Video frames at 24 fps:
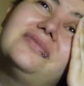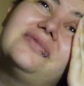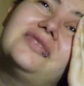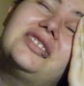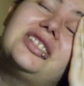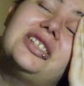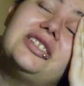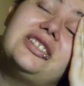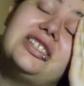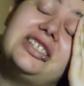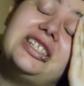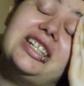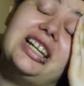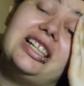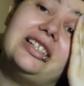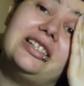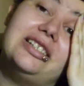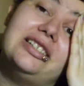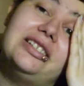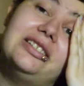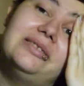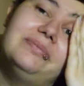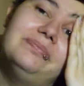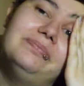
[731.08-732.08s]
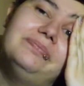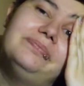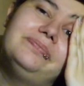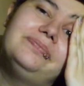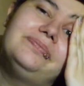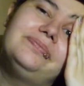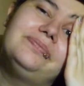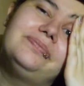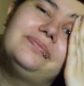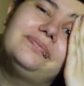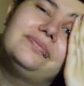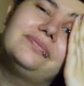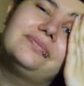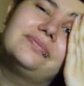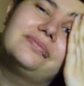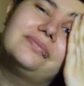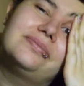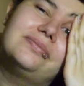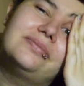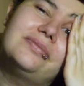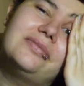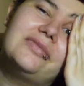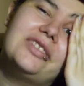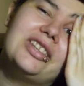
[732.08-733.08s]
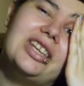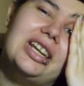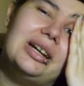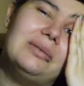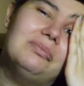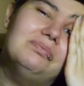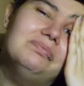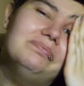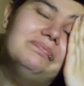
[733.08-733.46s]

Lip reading: So it's a challenge. Yep.